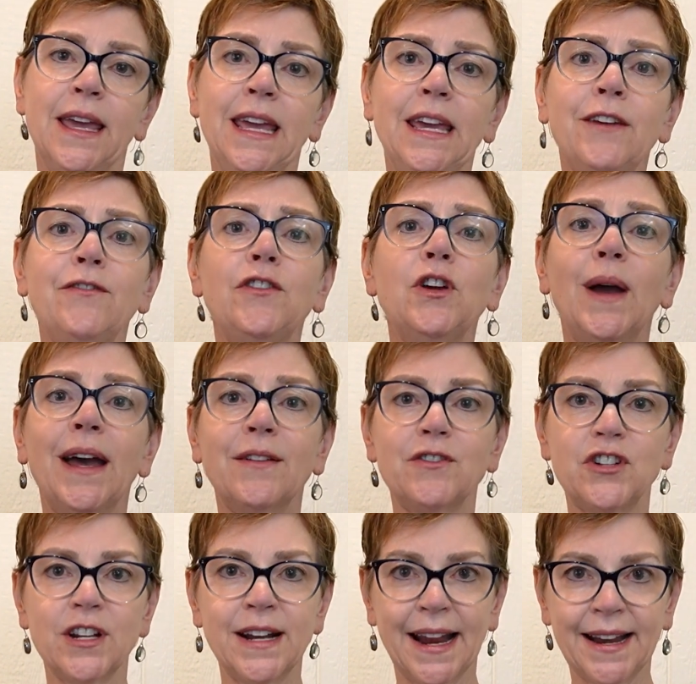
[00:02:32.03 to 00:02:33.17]
If you have
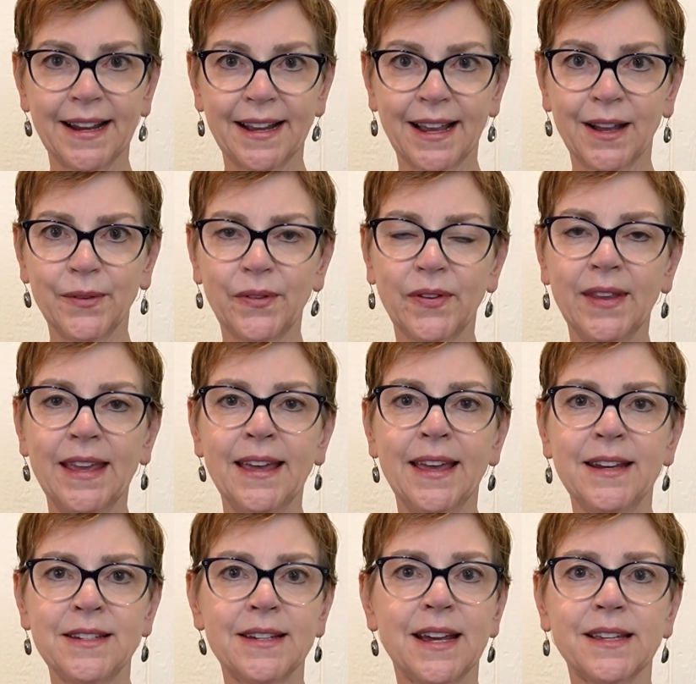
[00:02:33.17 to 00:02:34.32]
genetic counseling
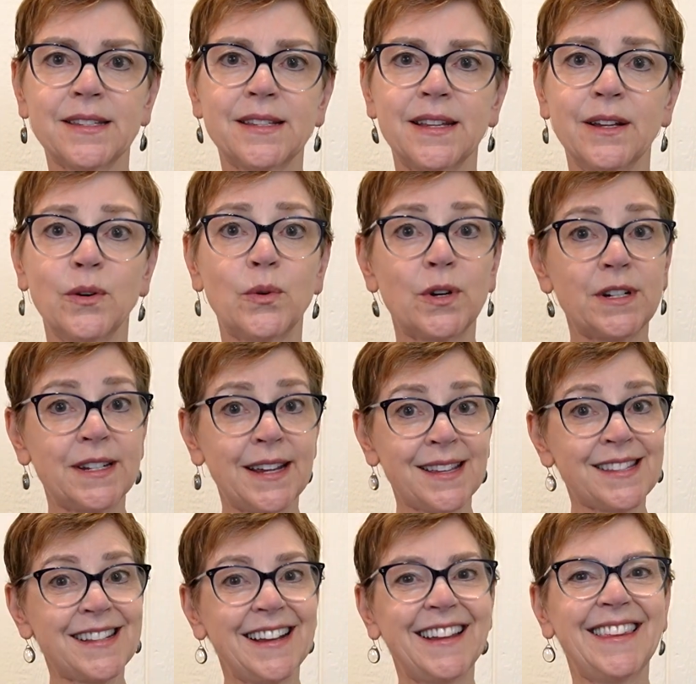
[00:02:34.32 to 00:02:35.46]
and testing or
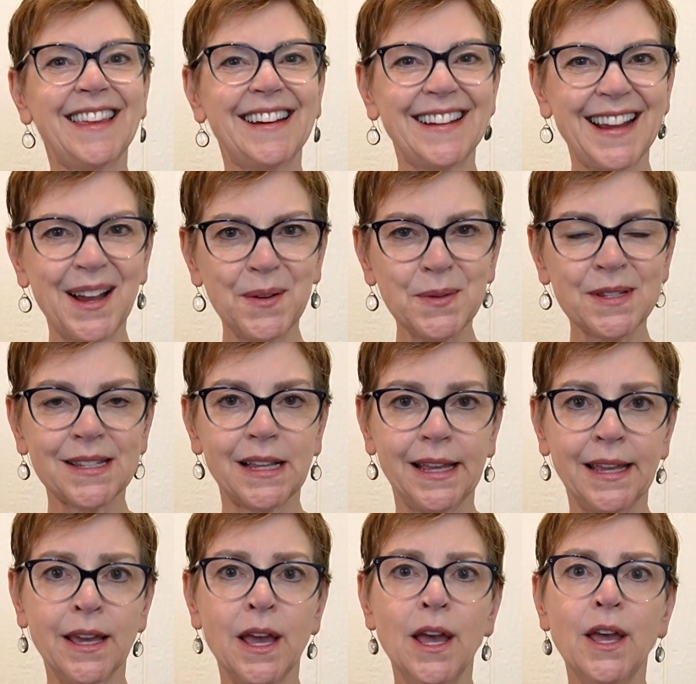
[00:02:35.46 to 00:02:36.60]
testing and then
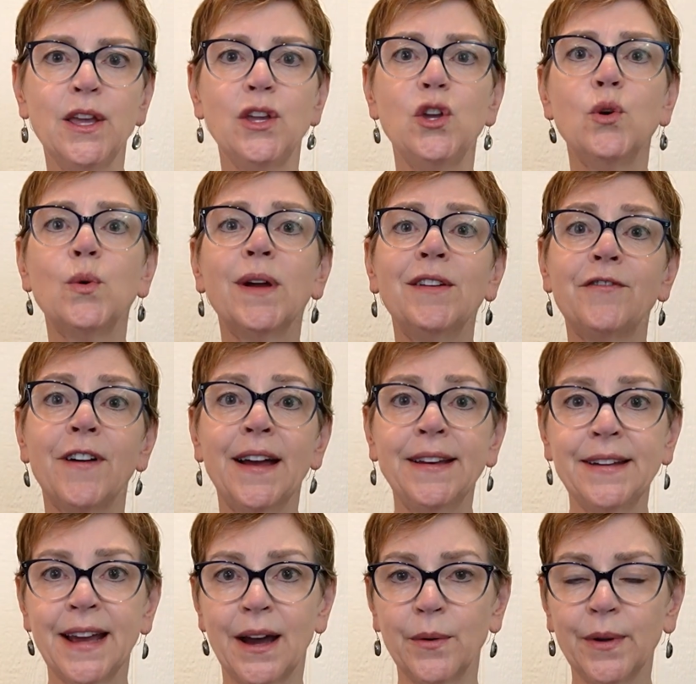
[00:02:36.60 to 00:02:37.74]
counseling, you can
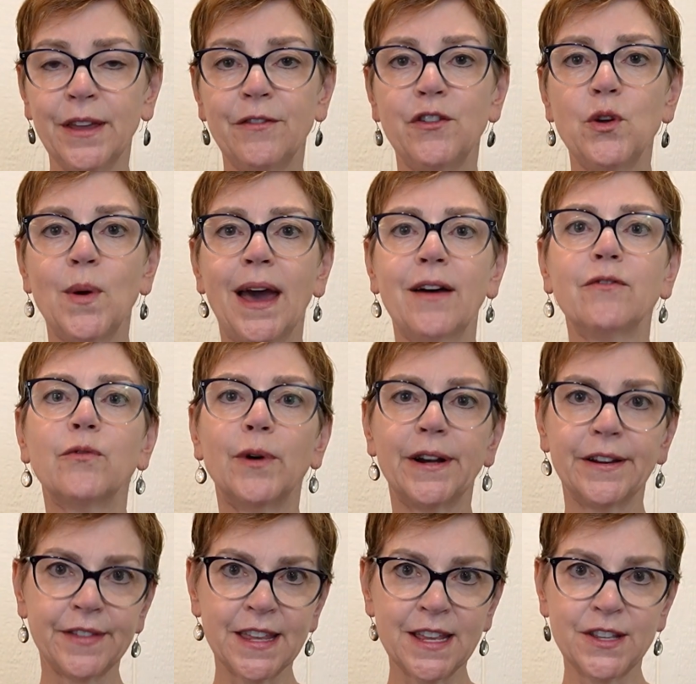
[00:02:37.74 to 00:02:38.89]
find out if you have one
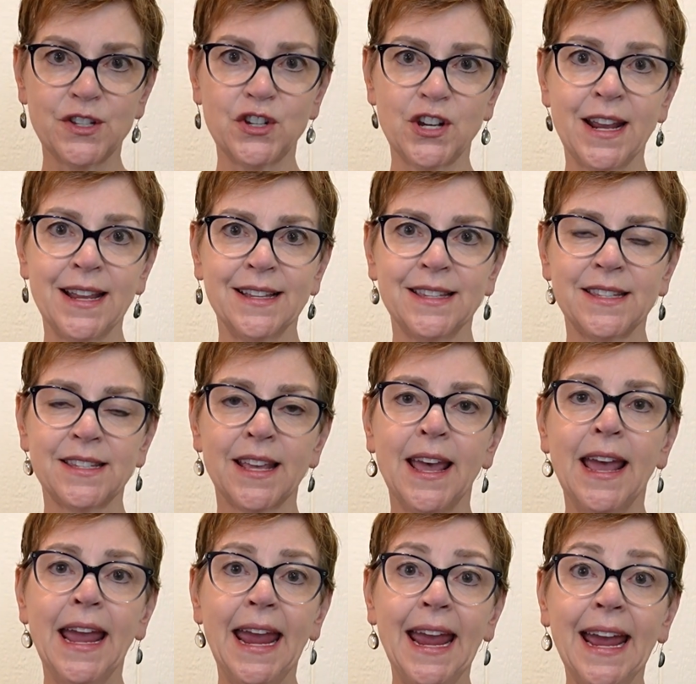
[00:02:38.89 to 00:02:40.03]
of these genes.
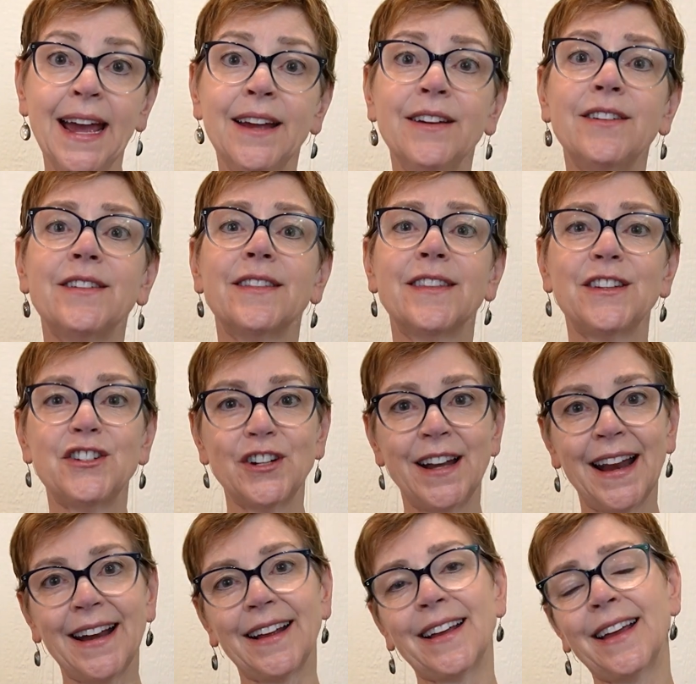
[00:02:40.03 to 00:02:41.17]
And the
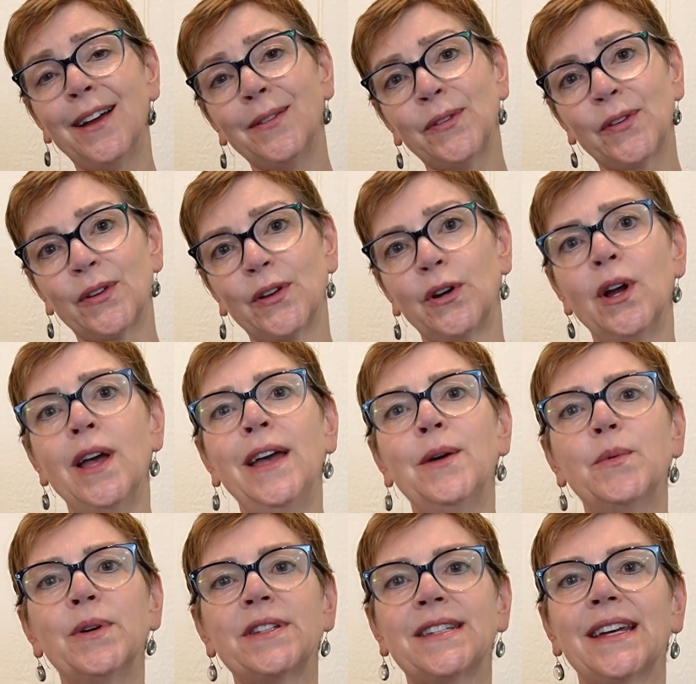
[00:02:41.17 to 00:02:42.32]
genetic counselor
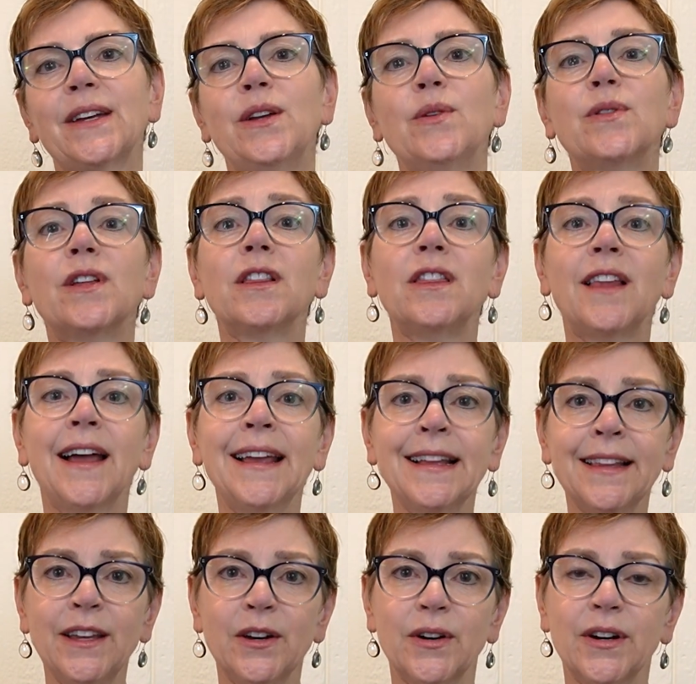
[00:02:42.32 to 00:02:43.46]
will tell you the
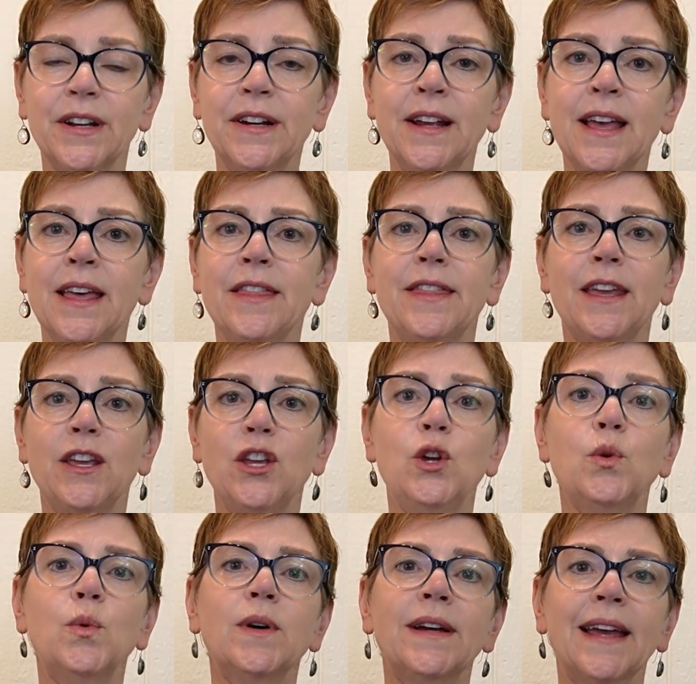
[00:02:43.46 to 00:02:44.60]
likelihood that
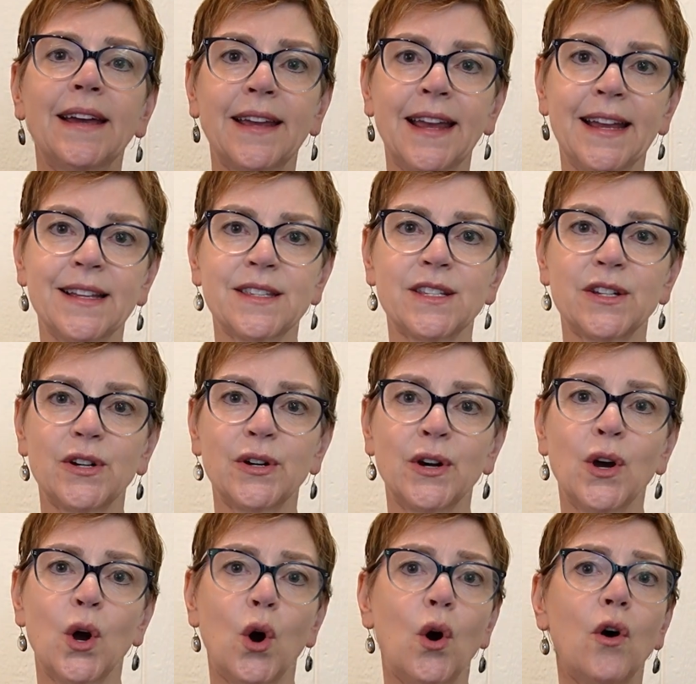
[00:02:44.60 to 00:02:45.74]
you will get cancer
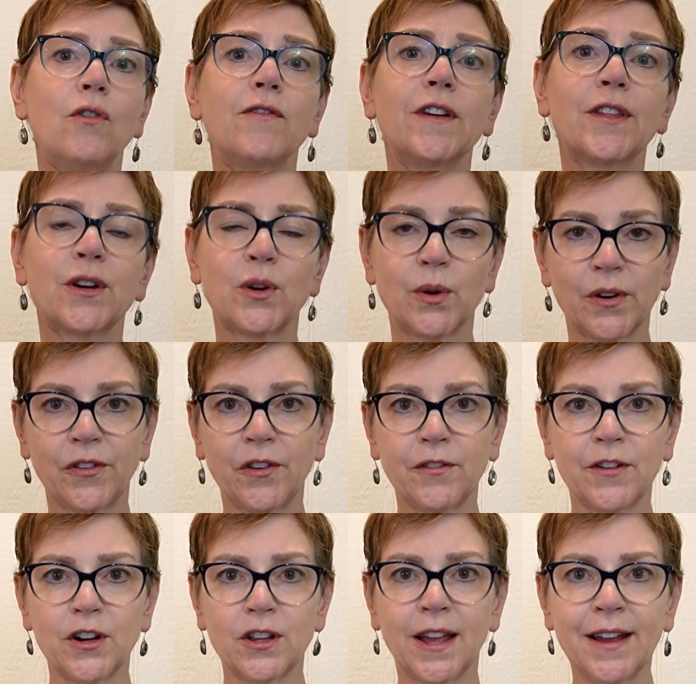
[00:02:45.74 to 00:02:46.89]
over the course of
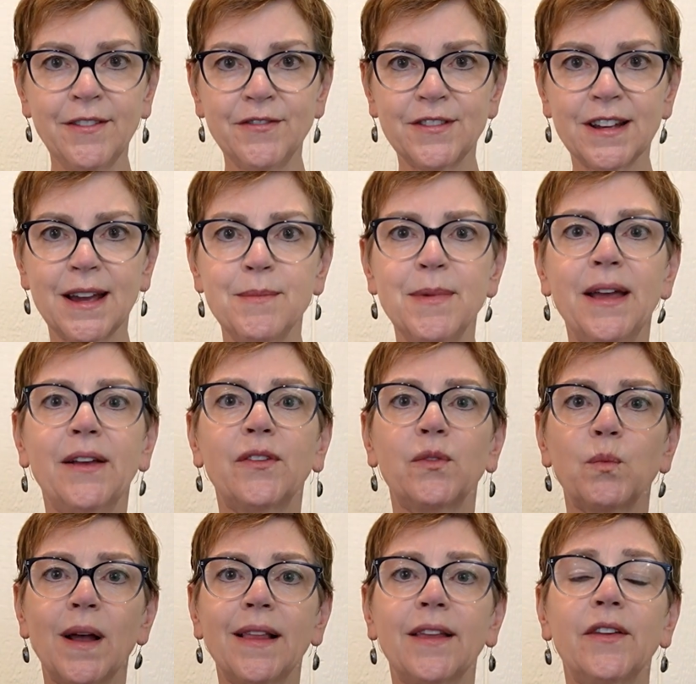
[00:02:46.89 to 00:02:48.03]
your lifetime, as
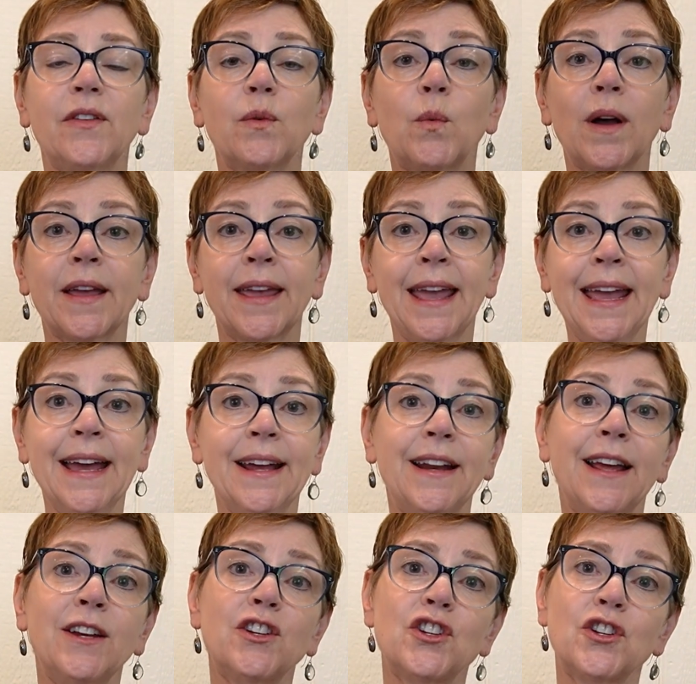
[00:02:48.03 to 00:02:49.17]
well as what can
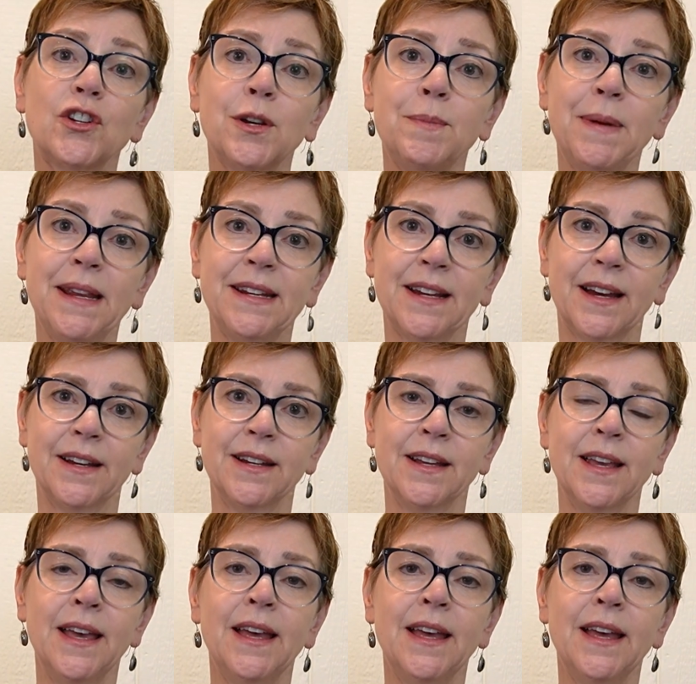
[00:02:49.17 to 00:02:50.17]
and should be done